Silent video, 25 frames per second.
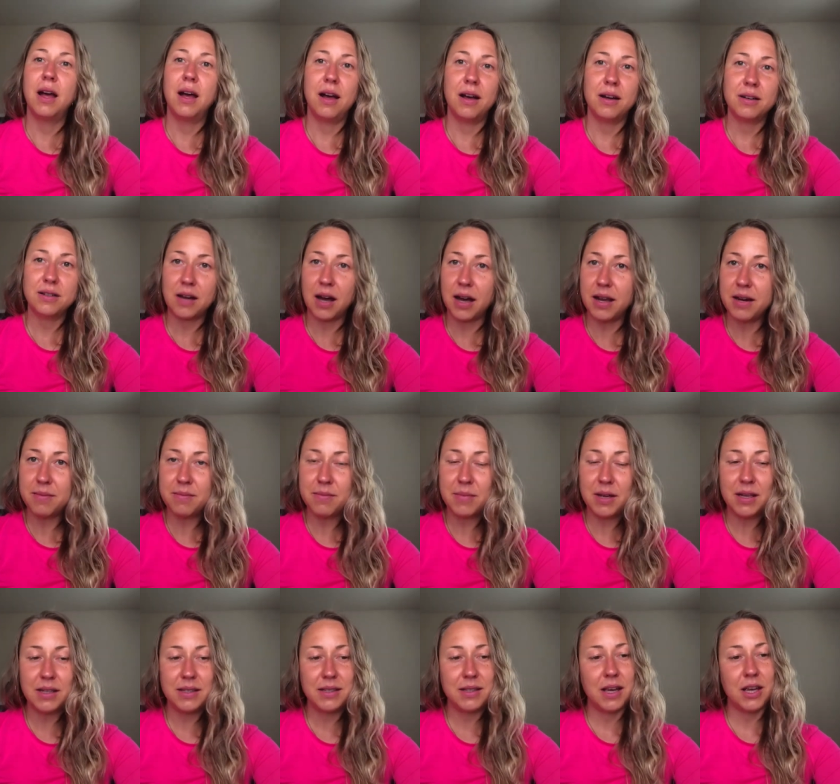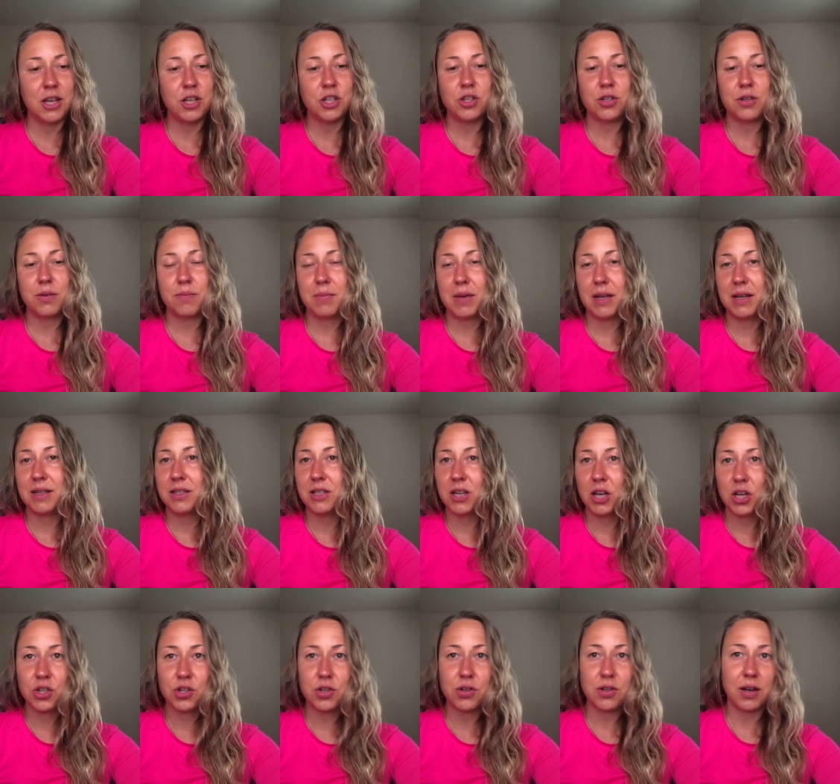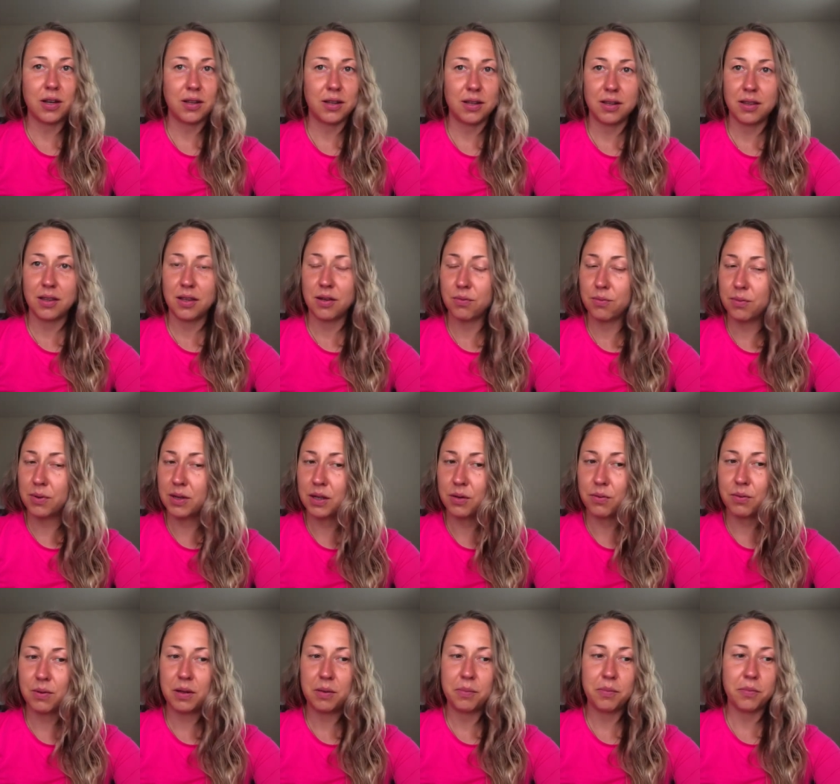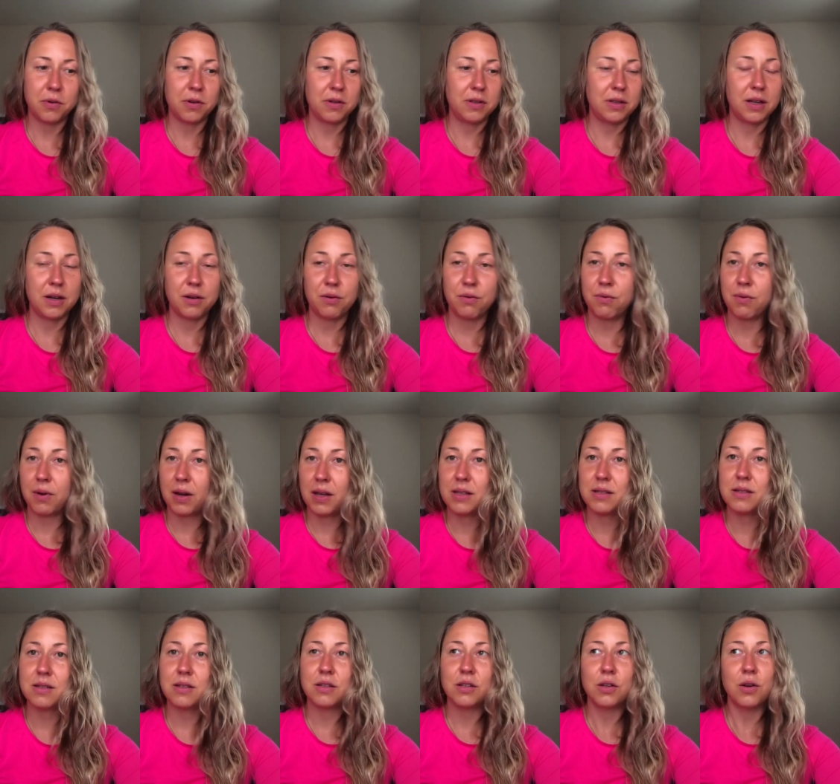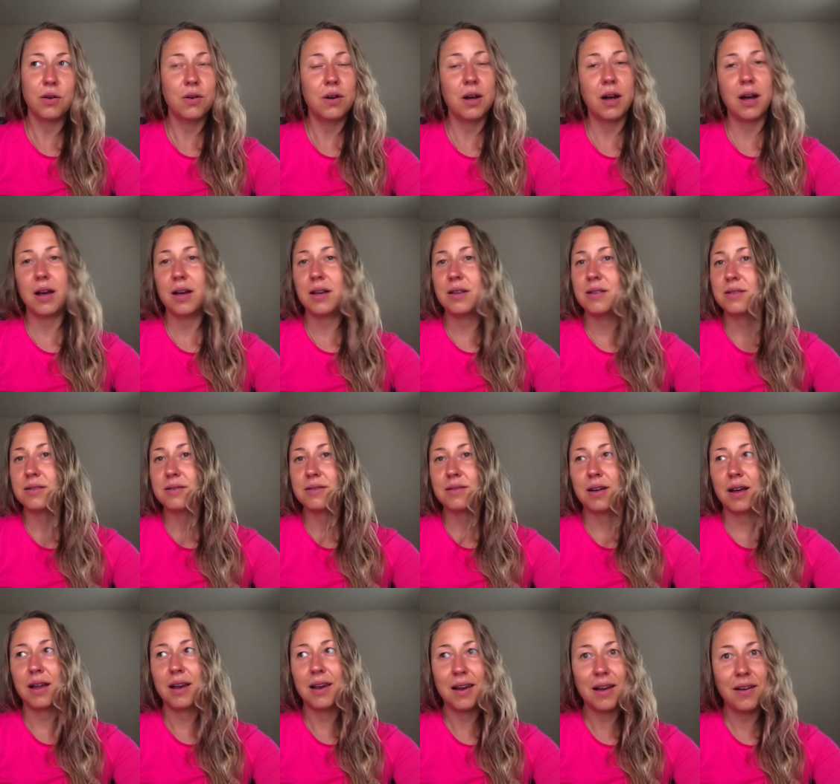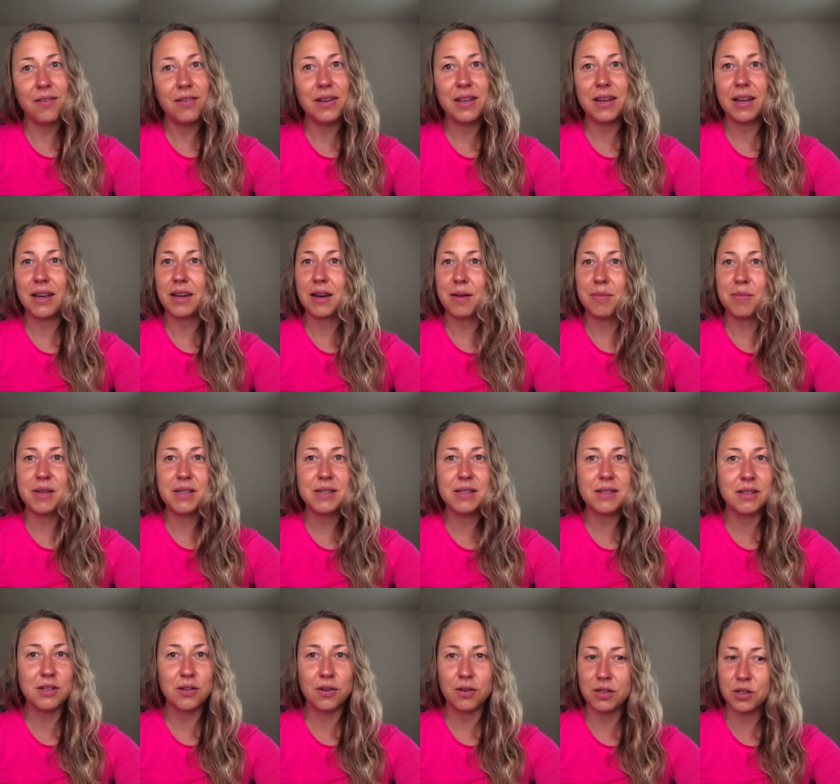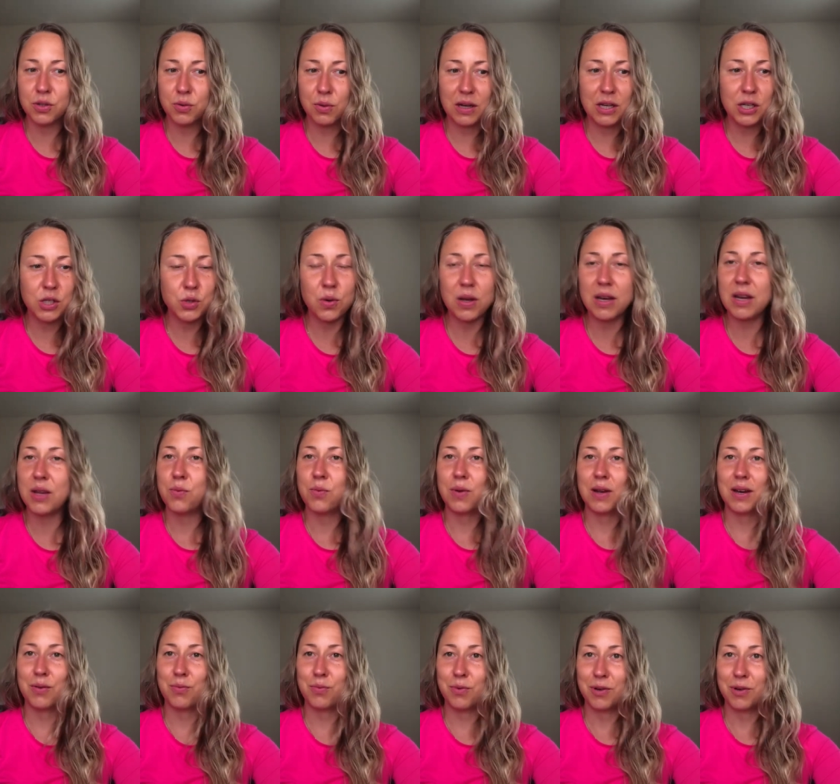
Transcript: Uh, guided meditation and meditation, I think they're really, really important. They're great. Yoga is, I love it. And I missed it all twenty twenty when it